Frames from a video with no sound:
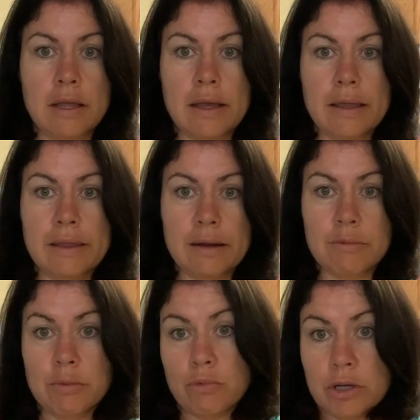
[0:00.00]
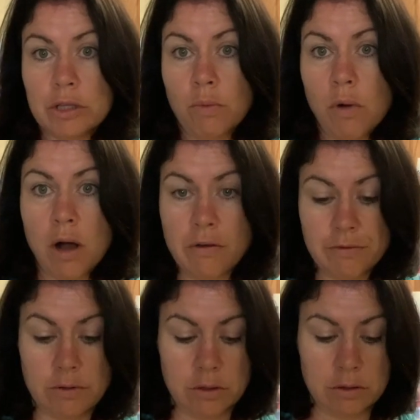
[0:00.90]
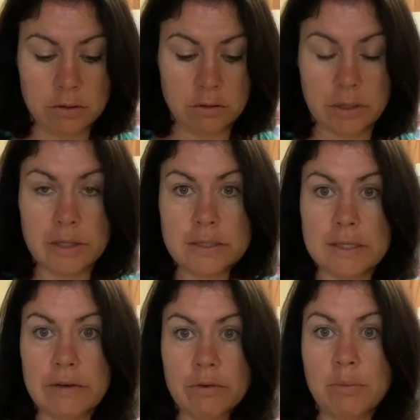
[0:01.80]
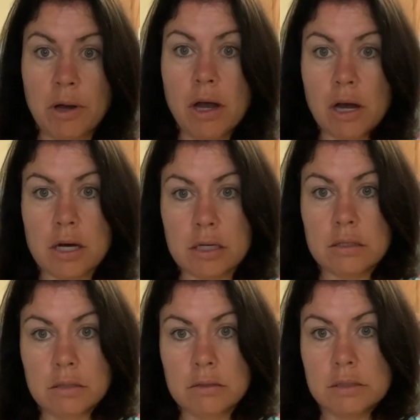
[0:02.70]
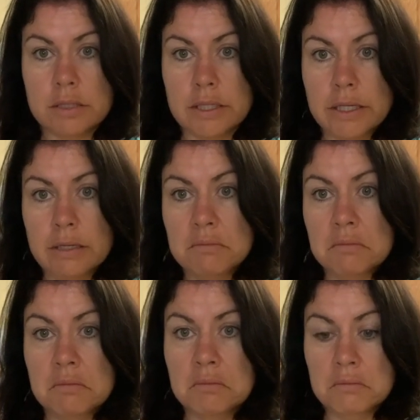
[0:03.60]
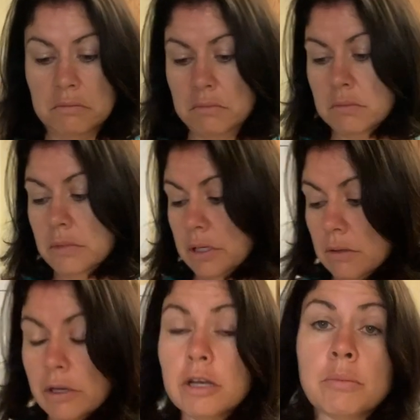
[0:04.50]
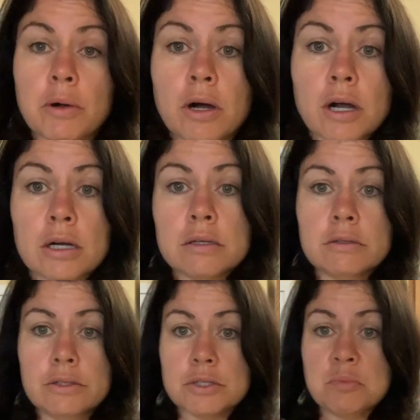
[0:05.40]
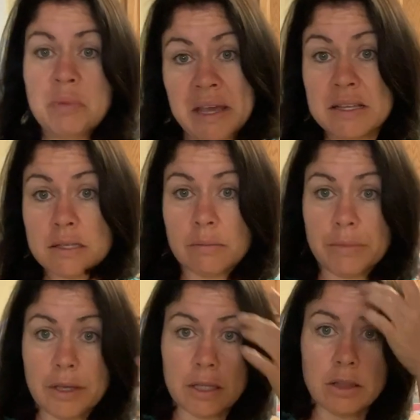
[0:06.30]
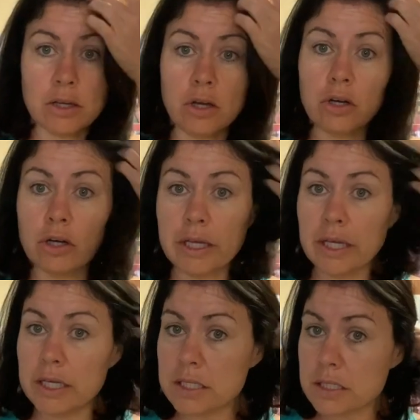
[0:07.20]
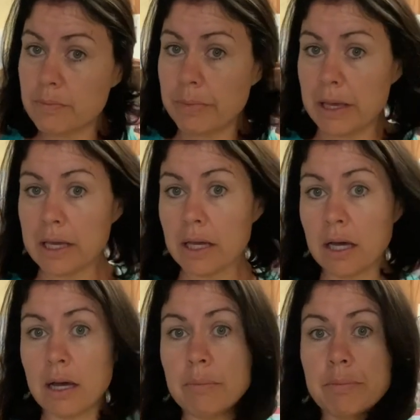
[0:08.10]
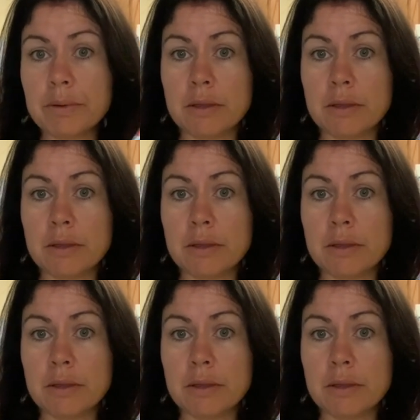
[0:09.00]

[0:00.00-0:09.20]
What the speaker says: And then I'm gonna bring the waffle instead of a bar. See? You don't need a bar. Just bake something. The cookies bake up.